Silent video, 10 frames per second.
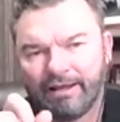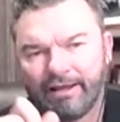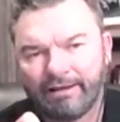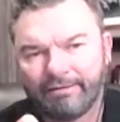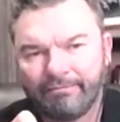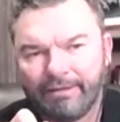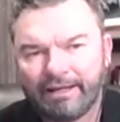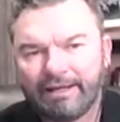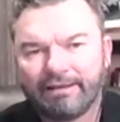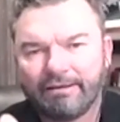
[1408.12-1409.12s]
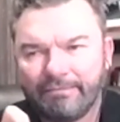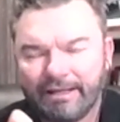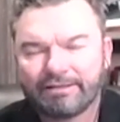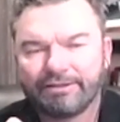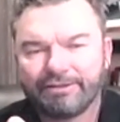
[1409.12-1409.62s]
making the
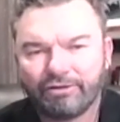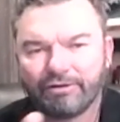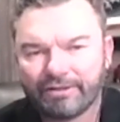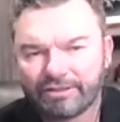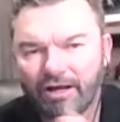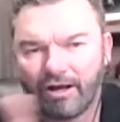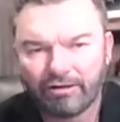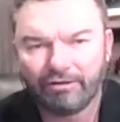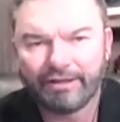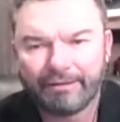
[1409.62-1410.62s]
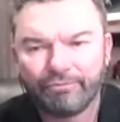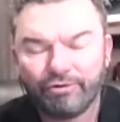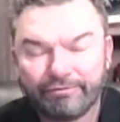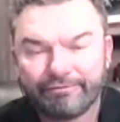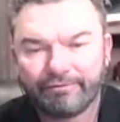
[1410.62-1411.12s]
mental note of the toggle that
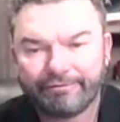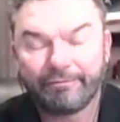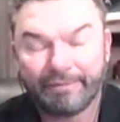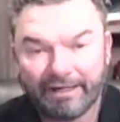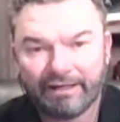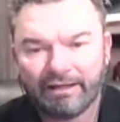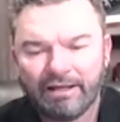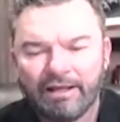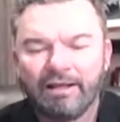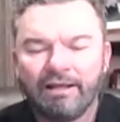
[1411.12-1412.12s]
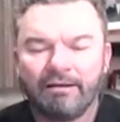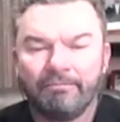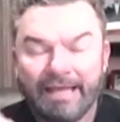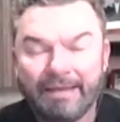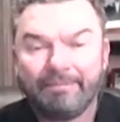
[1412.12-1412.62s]
moved for me
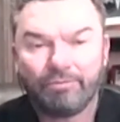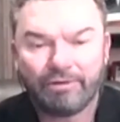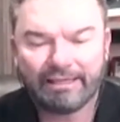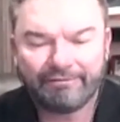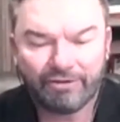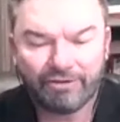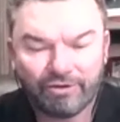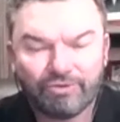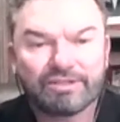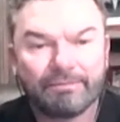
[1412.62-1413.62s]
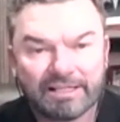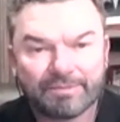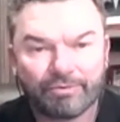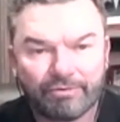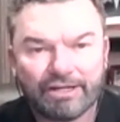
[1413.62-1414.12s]
maybe will give you some
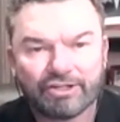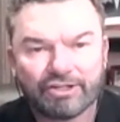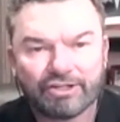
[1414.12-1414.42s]
inspiration